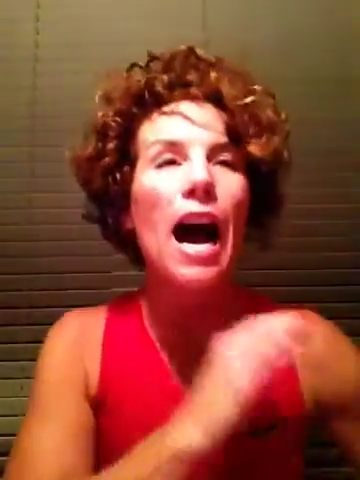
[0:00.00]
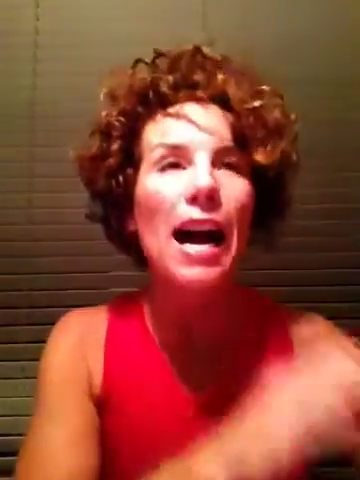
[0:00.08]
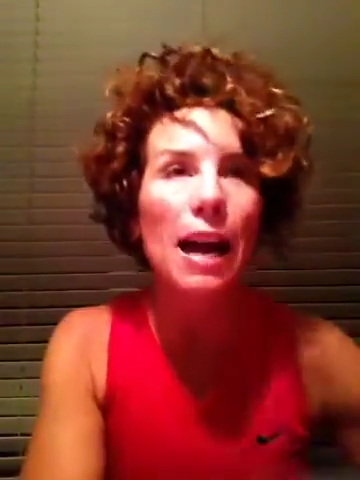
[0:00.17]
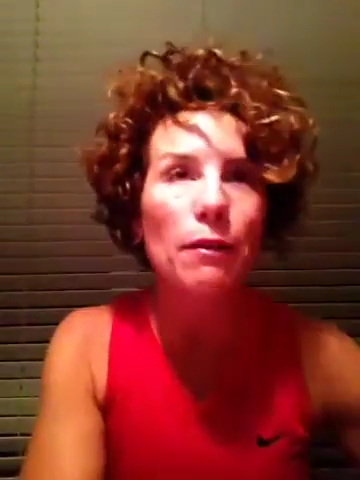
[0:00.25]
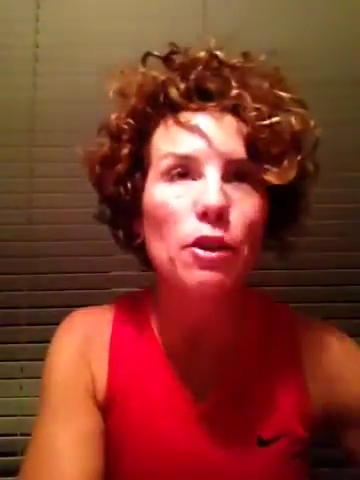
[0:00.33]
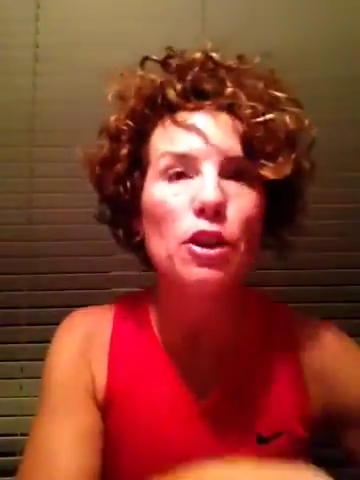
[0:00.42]
I
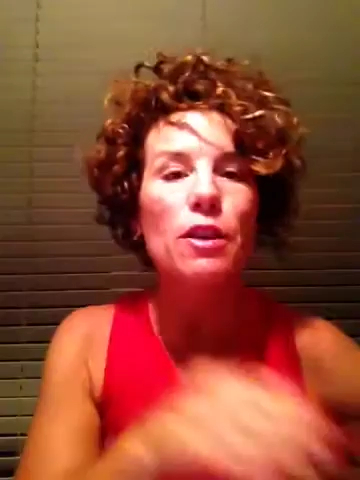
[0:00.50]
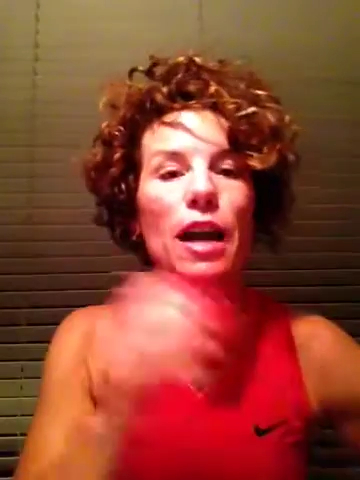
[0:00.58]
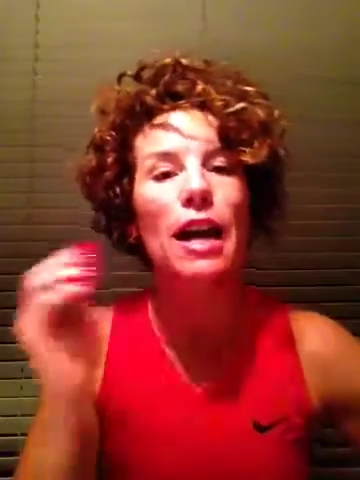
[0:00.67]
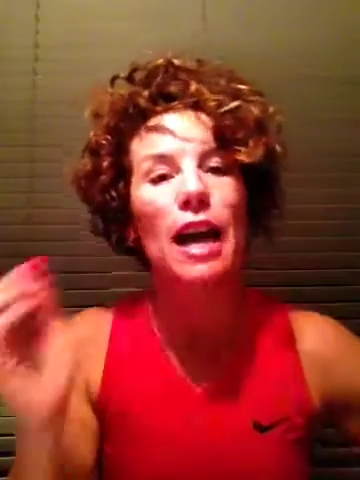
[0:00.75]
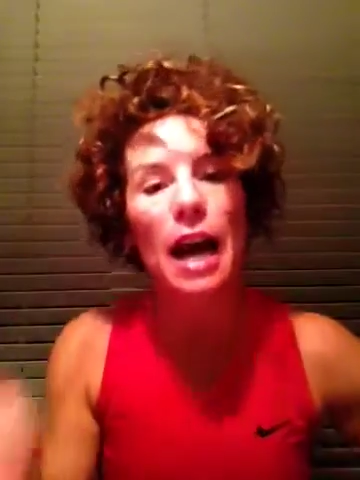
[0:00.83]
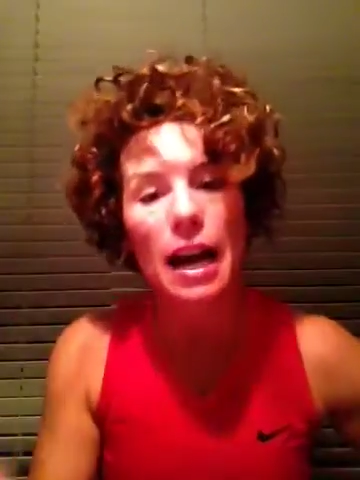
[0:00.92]
have to do
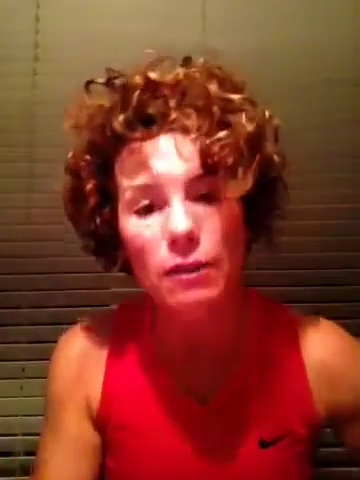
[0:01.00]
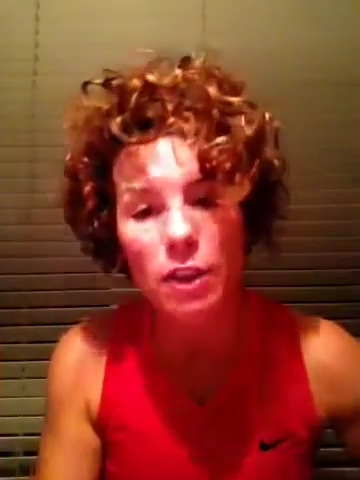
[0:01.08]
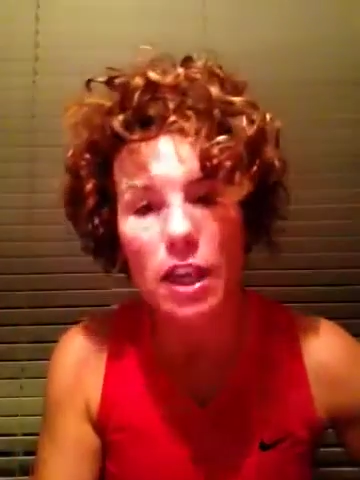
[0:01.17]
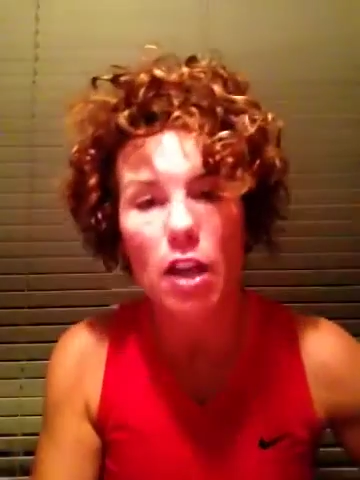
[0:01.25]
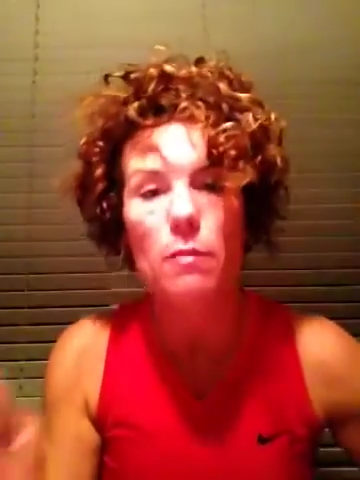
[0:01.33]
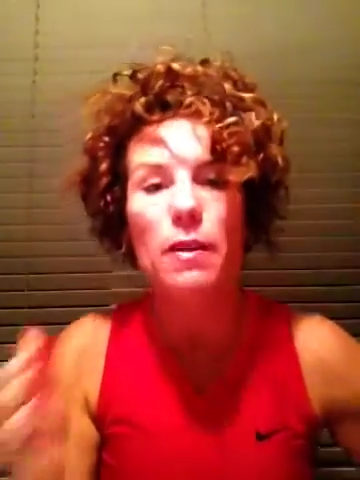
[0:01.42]
that. I have to
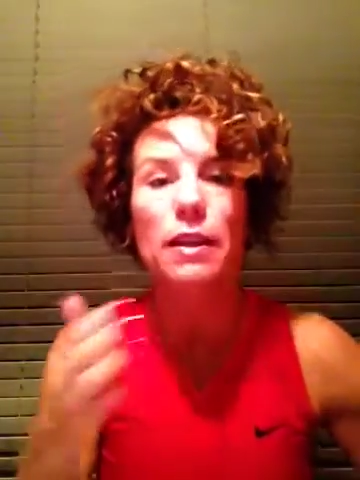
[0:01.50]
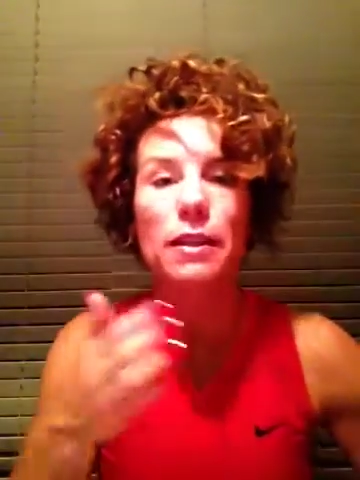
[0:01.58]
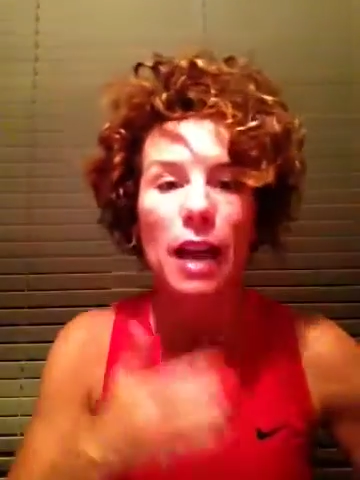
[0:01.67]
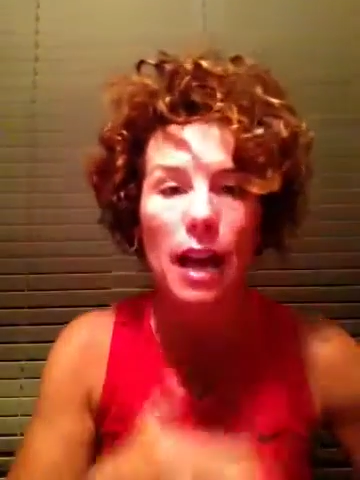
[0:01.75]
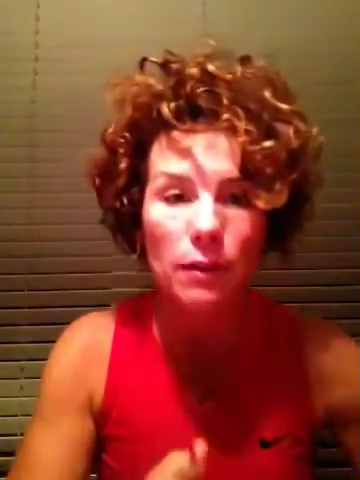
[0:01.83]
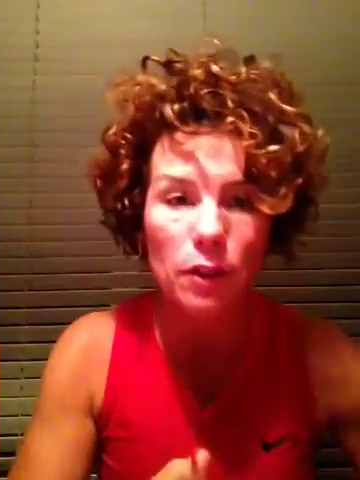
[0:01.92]
tell them this.
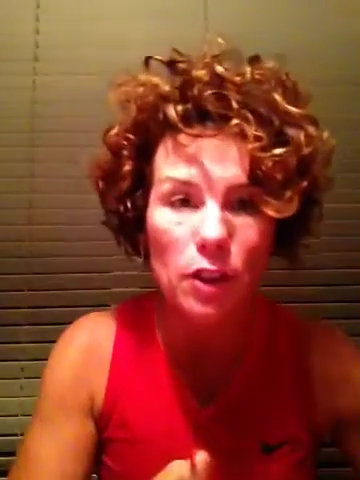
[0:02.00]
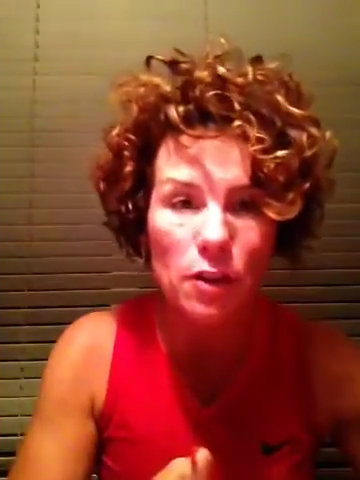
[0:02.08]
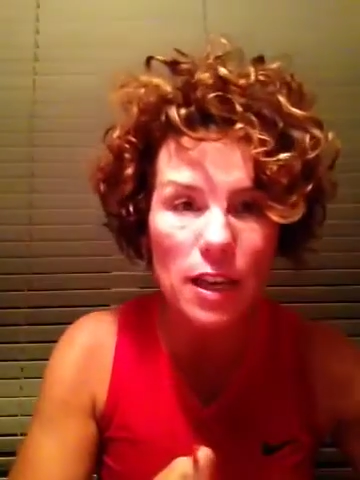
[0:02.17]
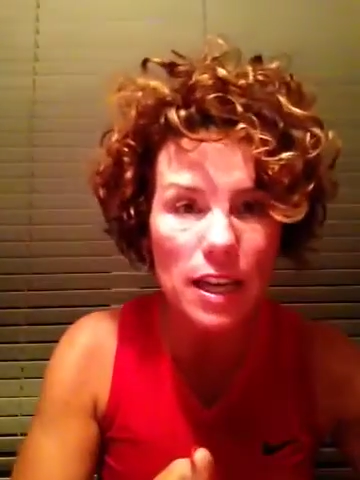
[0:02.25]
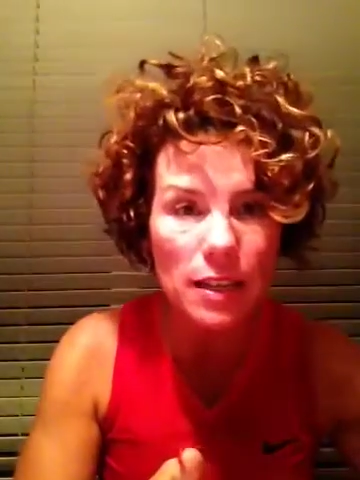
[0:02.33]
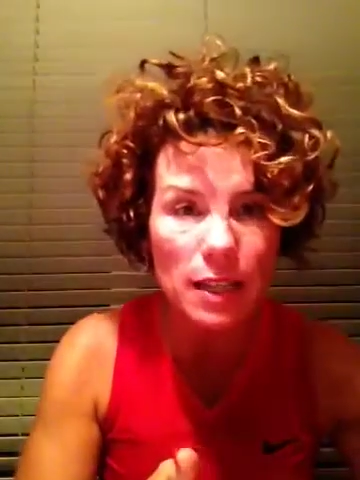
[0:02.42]
I have to do
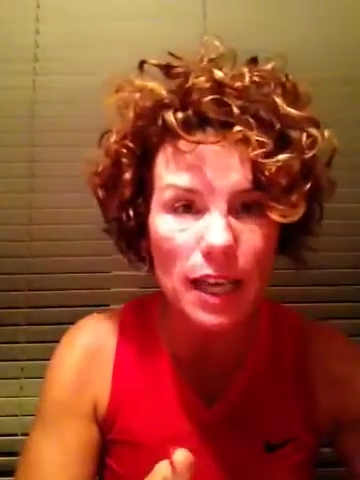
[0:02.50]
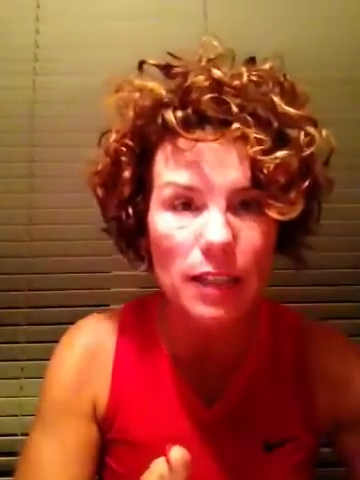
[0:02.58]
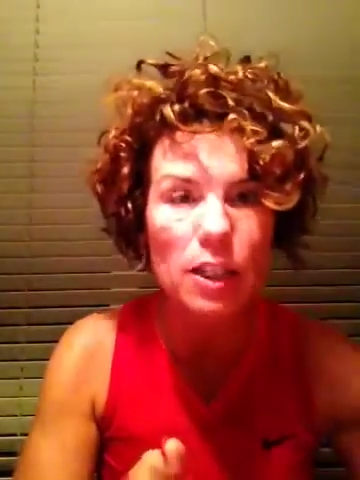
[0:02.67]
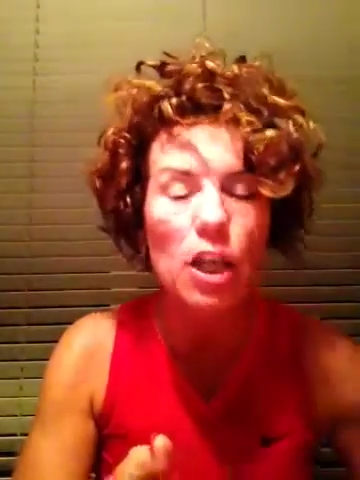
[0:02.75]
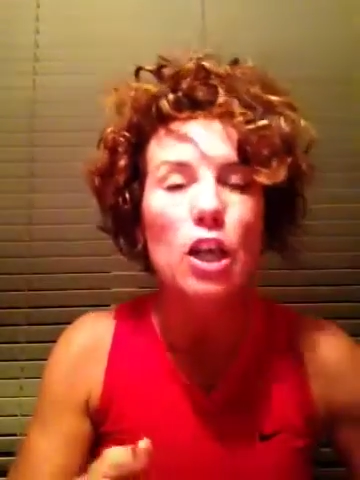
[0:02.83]
these things.